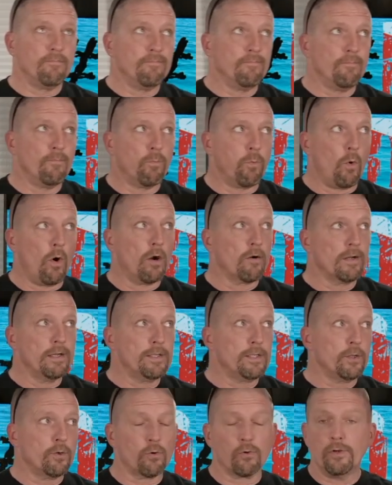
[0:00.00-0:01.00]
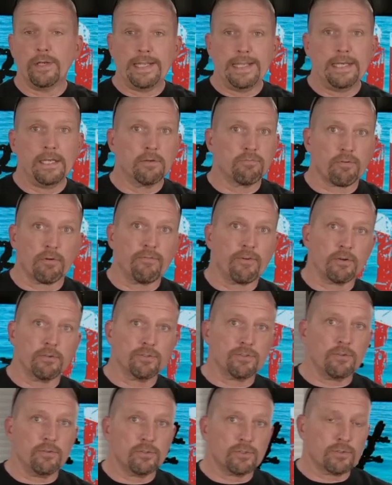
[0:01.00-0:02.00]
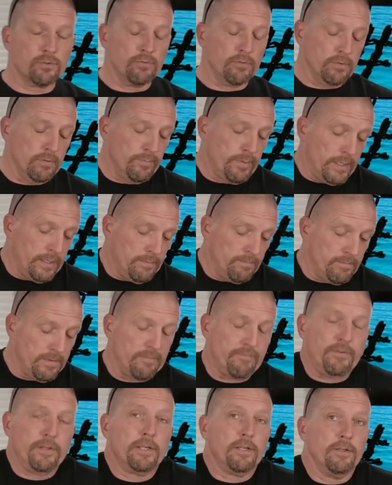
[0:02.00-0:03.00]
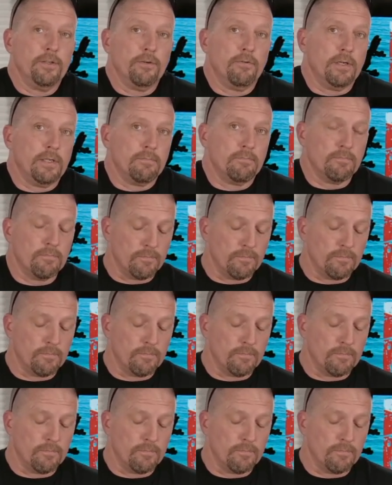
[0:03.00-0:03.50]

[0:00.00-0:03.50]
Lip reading: warranted or needed reverse on a scooter, but if you can do it,